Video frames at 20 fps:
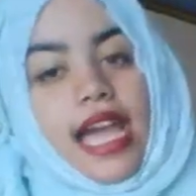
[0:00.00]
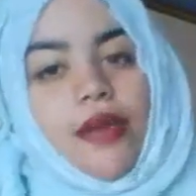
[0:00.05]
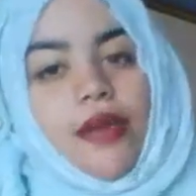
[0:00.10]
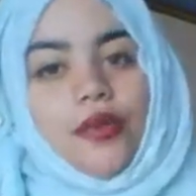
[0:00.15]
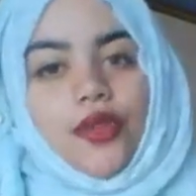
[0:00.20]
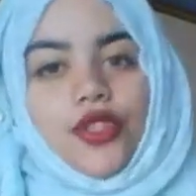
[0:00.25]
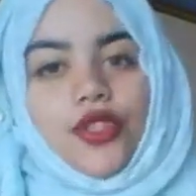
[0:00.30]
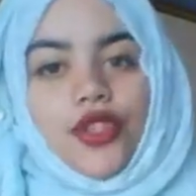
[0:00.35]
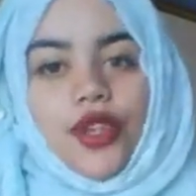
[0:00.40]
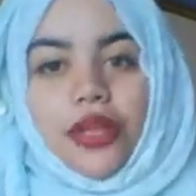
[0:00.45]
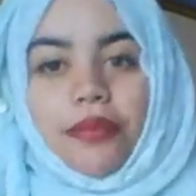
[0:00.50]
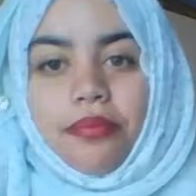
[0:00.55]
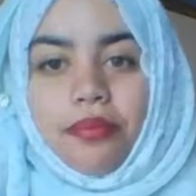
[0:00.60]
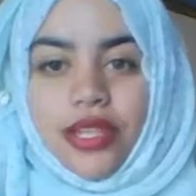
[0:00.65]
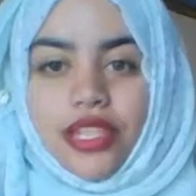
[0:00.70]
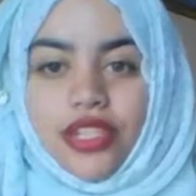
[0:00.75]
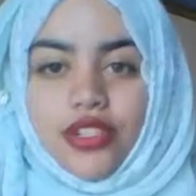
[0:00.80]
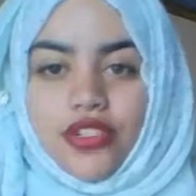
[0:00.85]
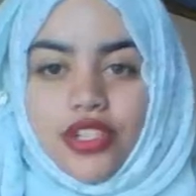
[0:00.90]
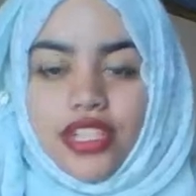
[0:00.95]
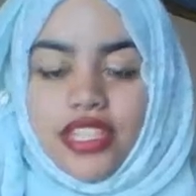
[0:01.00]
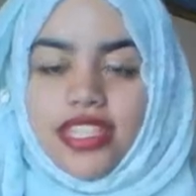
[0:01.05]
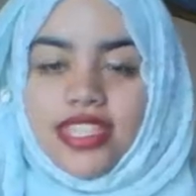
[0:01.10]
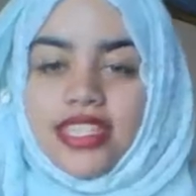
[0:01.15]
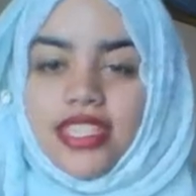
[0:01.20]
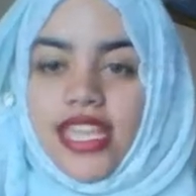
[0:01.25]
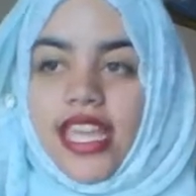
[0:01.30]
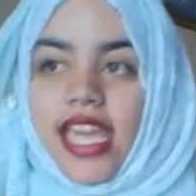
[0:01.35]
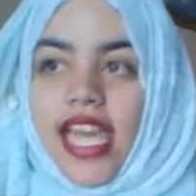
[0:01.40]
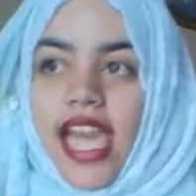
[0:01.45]
am also on
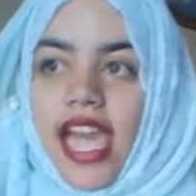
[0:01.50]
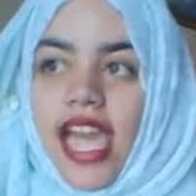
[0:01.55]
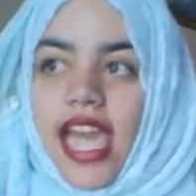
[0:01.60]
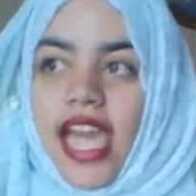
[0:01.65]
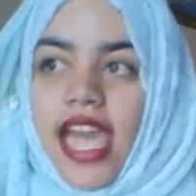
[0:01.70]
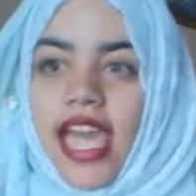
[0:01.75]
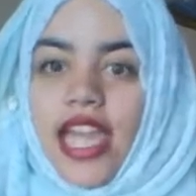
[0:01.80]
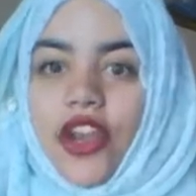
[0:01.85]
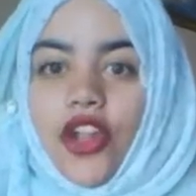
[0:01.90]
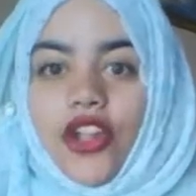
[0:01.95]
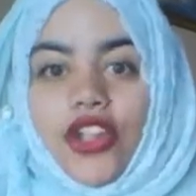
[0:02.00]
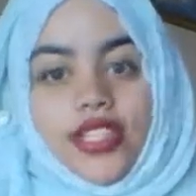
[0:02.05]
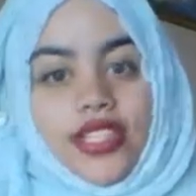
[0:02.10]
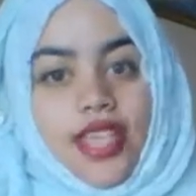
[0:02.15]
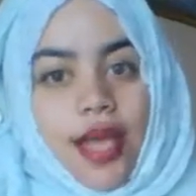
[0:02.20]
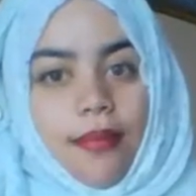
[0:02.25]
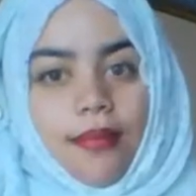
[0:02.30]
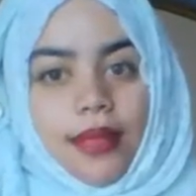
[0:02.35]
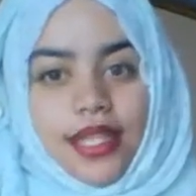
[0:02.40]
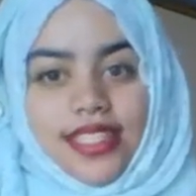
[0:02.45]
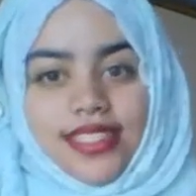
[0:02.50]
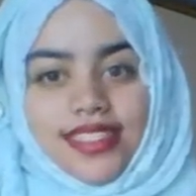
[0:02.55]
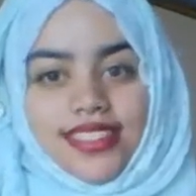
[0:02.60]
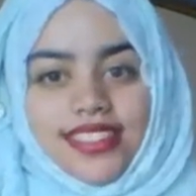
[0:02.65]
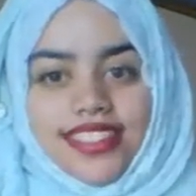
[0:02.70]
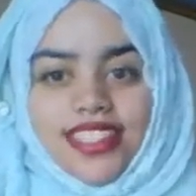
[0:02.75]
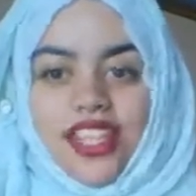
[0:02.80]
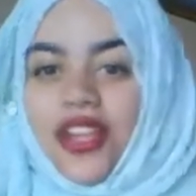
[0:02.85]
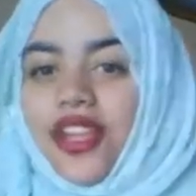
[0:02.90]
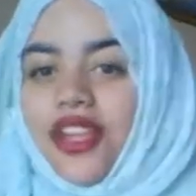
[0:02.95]
Pinterest and on Tumblr,
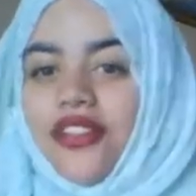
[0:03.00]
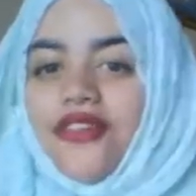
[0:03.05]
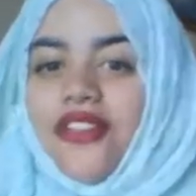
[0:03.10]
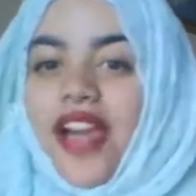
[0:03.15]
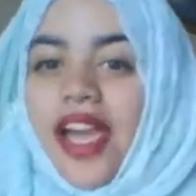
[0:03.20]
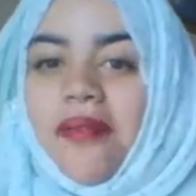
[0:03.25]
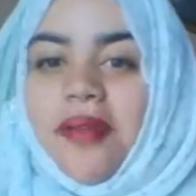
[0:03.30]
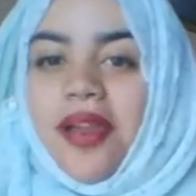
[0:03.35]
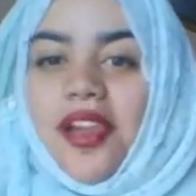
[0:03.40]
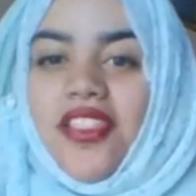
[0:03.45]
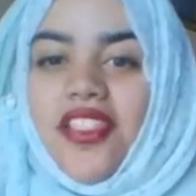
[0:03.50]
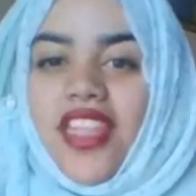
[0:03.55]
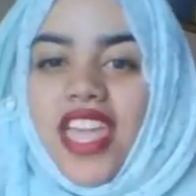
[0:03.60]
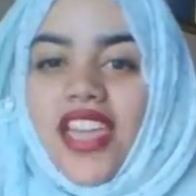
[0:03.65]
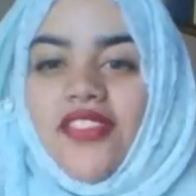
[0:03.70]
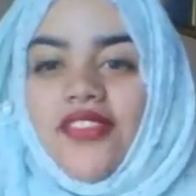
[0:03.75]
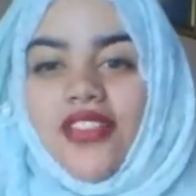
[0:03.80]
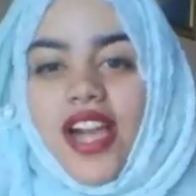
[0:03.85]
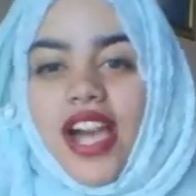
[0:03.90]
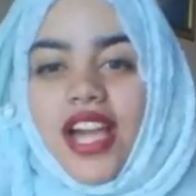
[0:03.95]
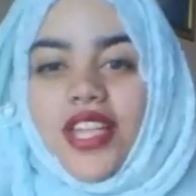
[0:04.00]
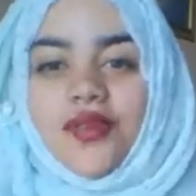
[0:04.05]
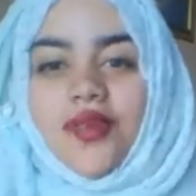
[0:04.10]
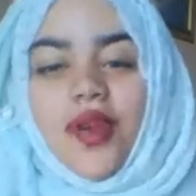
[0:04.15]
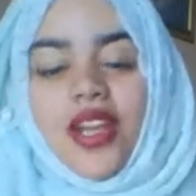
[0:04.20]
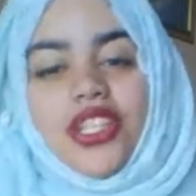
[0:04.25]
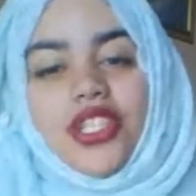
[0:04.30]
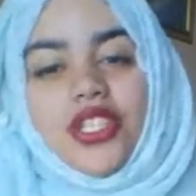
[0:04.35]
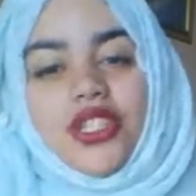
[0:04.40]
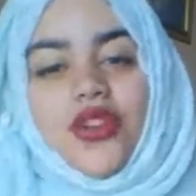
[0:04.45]
so you can find me on there if you guys
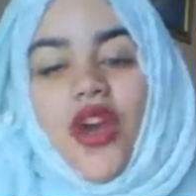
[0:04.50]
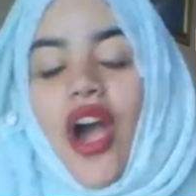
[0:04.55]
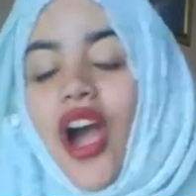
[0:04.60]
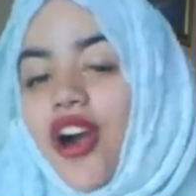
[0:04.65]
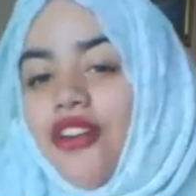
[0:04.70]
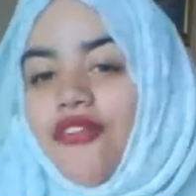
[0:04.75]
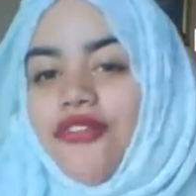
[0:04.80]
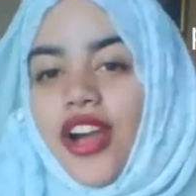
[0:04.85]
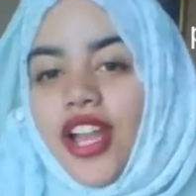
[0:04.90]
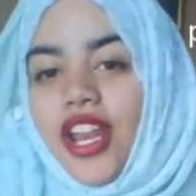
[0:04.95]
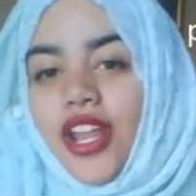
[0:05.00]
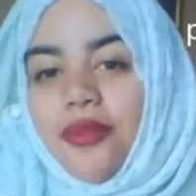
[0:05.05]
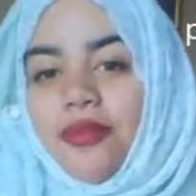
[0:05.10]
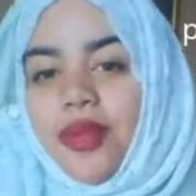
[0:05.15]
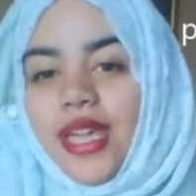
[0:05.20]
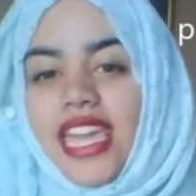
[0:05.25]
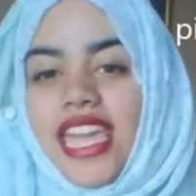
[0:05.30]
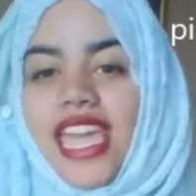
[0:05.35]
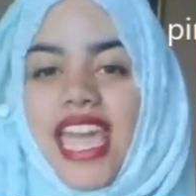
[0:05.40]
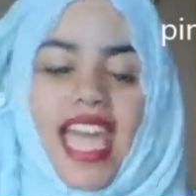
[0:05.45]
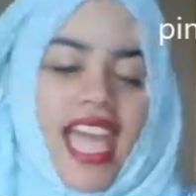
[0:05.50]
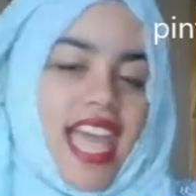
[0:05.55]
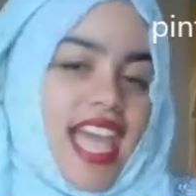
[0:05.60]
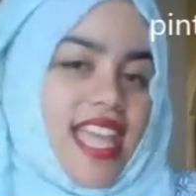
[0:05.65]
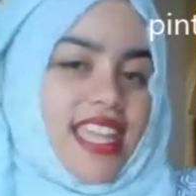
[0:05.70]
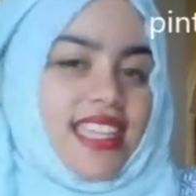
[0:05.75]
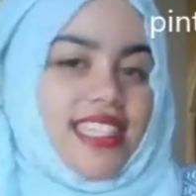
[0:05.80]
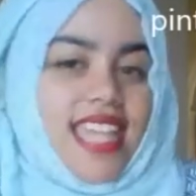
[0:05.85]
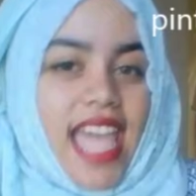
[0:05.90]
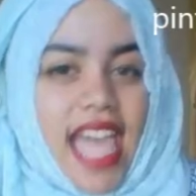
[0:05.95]
want to follow me
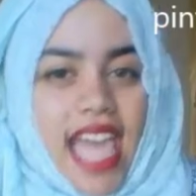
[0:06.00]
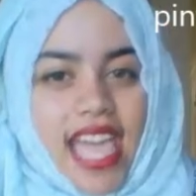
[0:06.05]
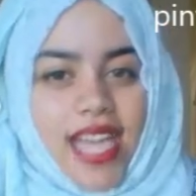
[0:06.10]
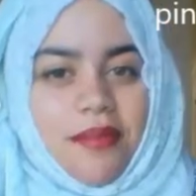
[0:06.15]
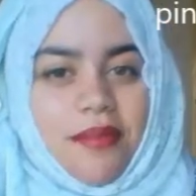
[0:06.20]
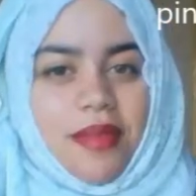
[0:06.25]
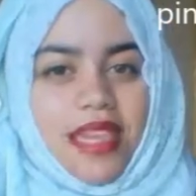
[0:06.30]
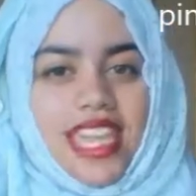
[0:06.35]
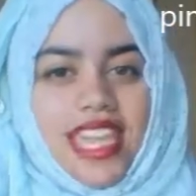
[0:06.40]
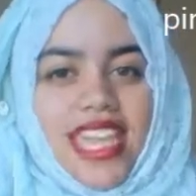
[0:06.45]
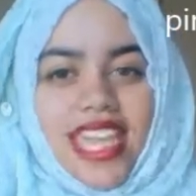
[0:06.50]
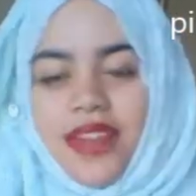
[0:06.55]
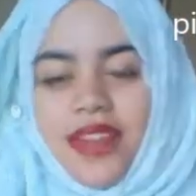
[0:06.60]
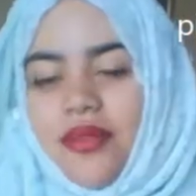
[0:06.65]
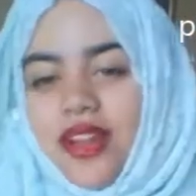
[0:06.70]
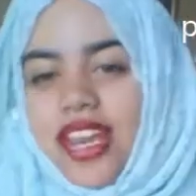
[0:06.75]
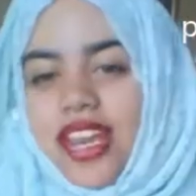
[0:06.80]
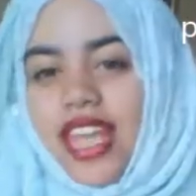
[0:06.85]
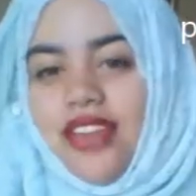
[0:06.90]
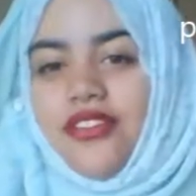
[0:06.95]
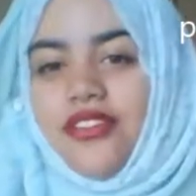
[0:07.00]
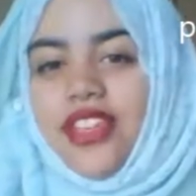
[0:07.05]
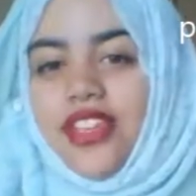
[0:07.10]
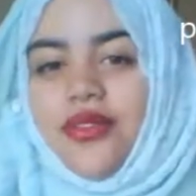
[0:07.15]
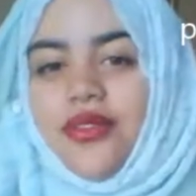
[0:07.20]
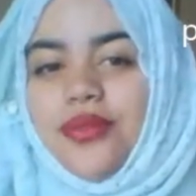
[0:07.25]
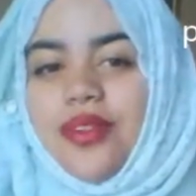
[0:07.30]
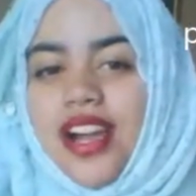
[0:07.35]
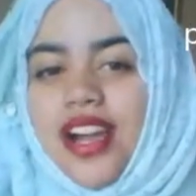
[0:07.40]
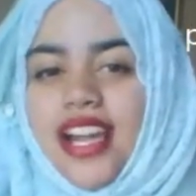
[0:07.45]
and tag me in whatever
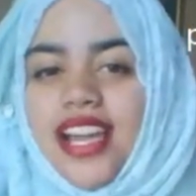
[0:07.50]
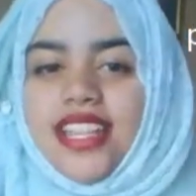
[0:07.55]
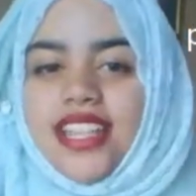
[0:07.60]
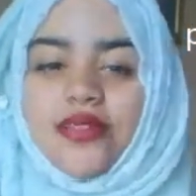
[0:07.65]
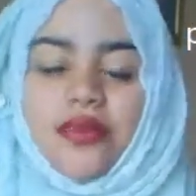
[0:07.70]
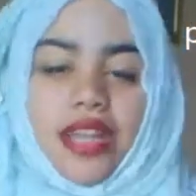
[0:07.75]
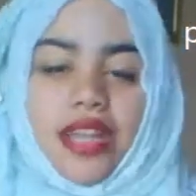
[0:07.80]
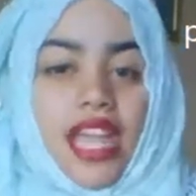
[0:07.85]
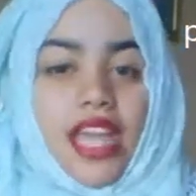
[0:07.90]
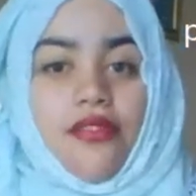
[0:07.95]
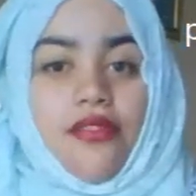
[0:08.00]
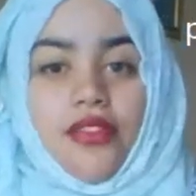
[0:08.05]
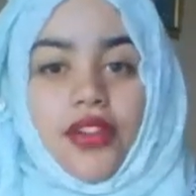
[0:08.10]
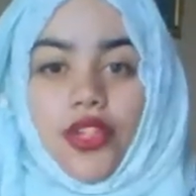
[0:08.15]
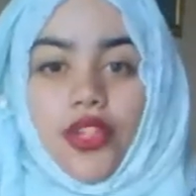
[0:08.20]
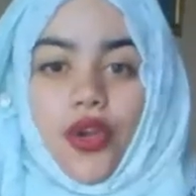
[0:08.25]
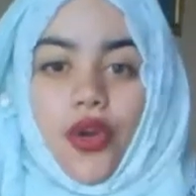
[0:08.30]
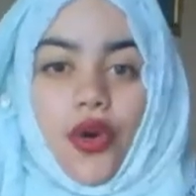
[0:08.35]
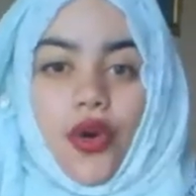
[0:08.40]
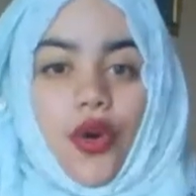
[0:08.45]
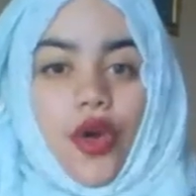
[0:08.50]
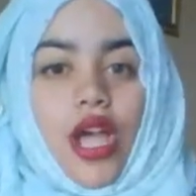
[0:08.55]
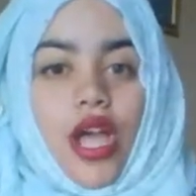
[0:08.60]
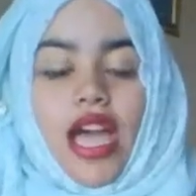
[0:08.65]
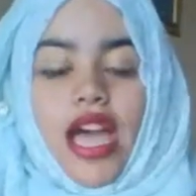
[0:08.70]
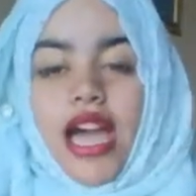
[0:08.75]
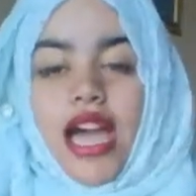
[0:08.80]
you want, whatever your